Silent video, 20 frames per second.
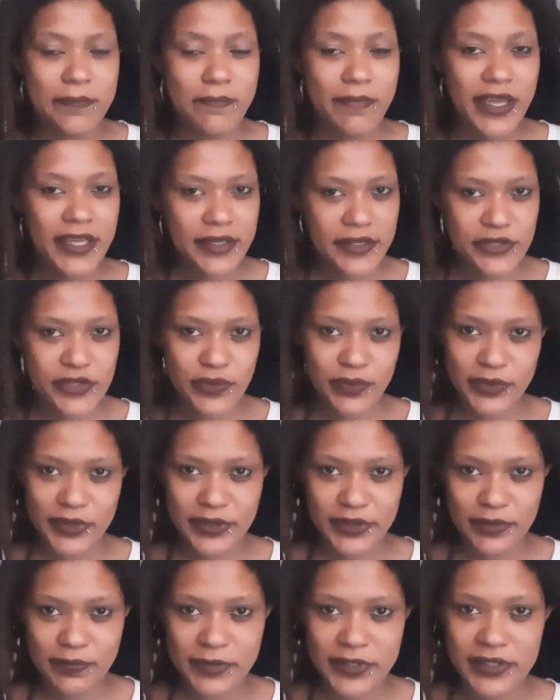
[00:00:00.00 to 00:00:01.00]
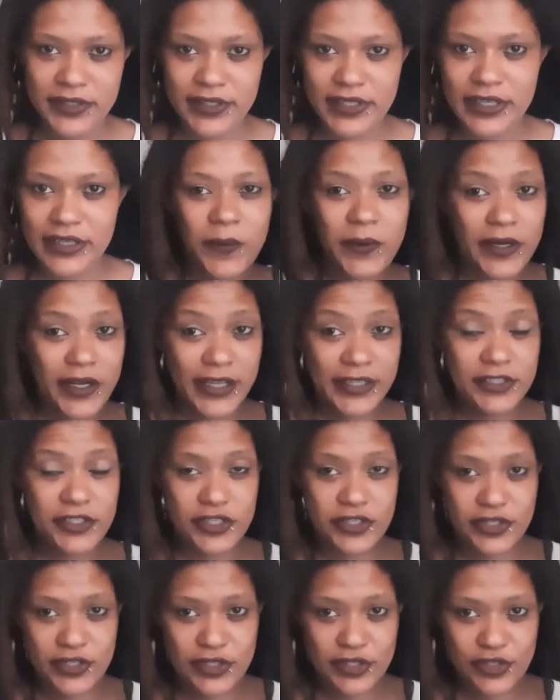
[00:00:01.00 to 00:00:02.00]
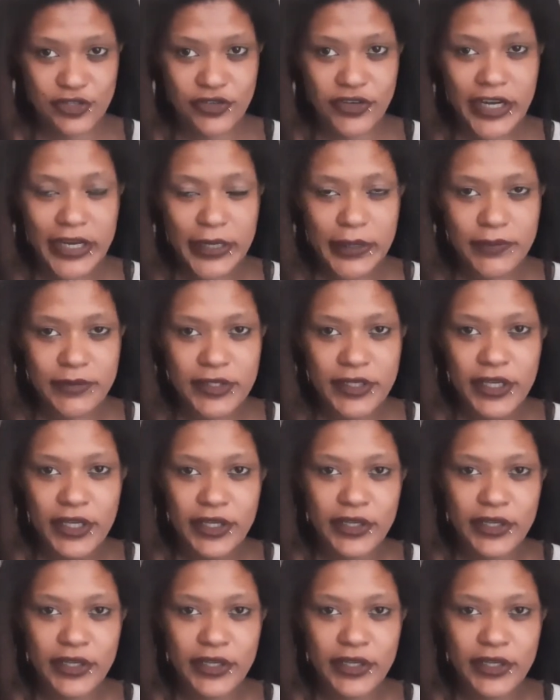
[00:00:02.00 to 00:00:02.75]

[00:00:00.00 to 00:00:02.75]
makes world building, what I just described,